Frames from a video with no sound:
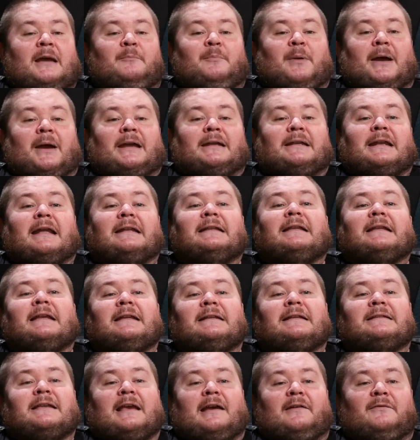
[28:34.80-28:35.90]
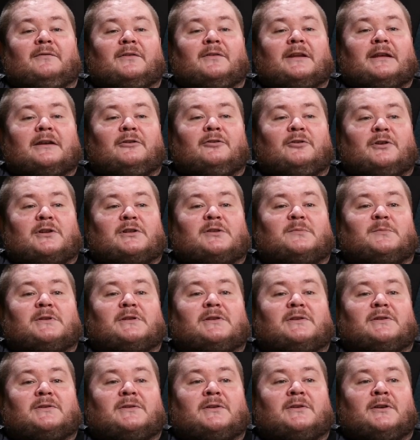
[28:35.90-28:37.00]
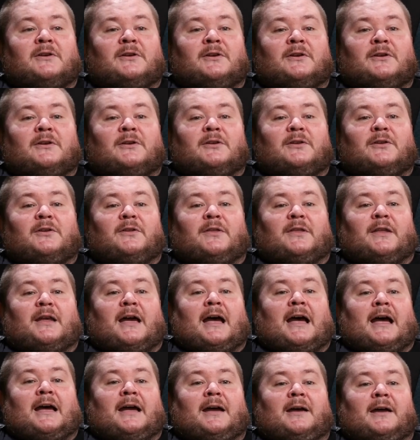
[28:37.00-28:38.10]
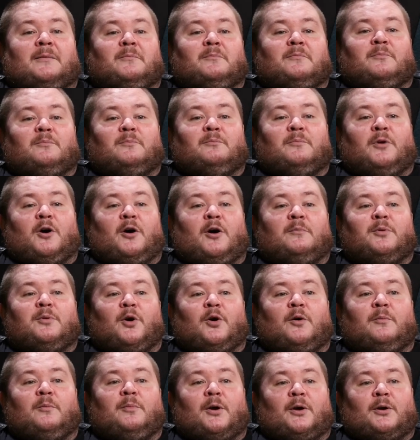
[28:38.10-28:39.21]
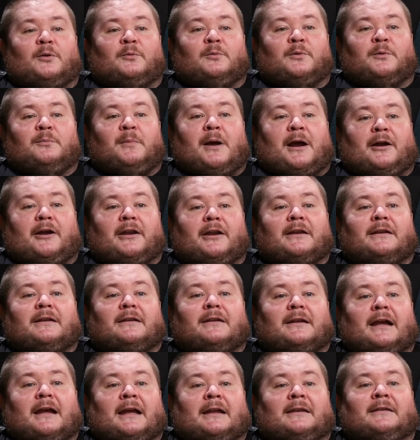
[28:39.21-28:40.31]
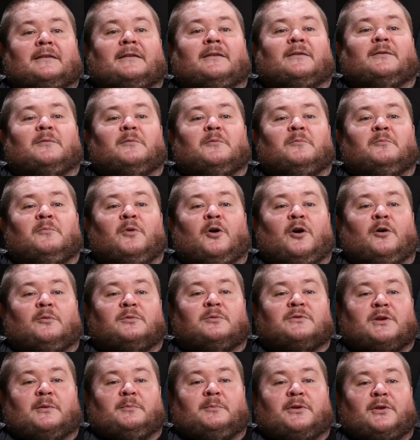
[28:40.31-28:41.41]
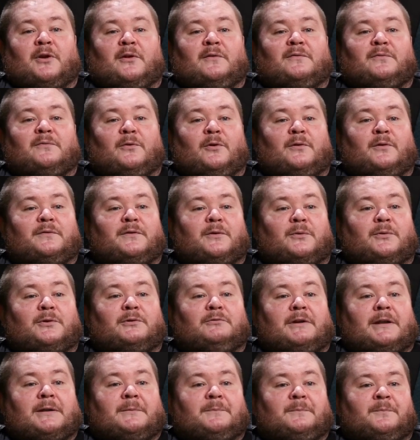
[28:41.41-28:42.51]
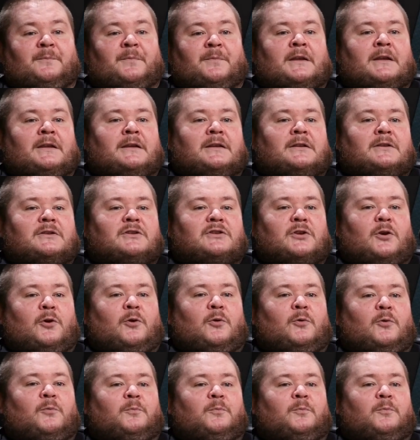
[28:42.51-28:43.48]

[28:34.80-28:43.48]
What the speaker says: by 1970 at Christmas, Maw and Paul Bartlett were married and Maw was up a duff for Fiona, right? So.